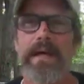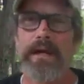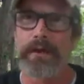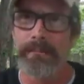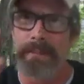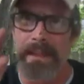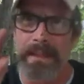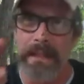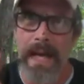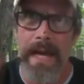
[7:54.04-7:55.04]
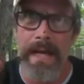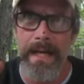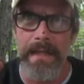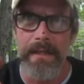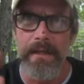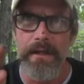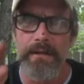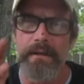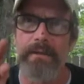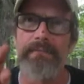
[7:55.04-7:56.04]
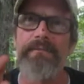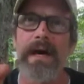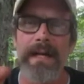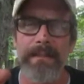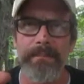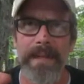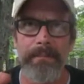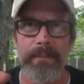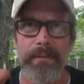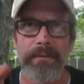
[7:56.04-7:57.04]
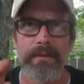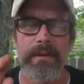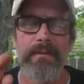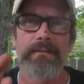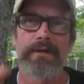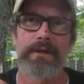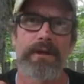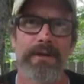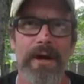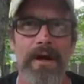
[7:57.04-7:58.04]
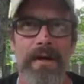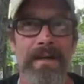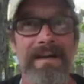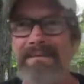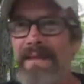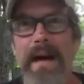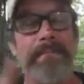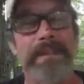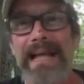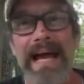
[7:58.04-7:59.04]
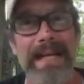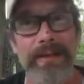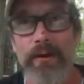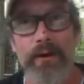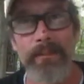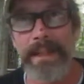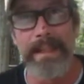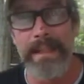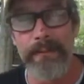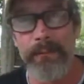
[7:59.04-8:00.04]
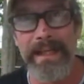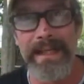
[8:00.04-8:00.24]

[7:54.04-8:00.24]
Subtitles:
You've been lying to the fucking people for so long. I'm glad Comey did what he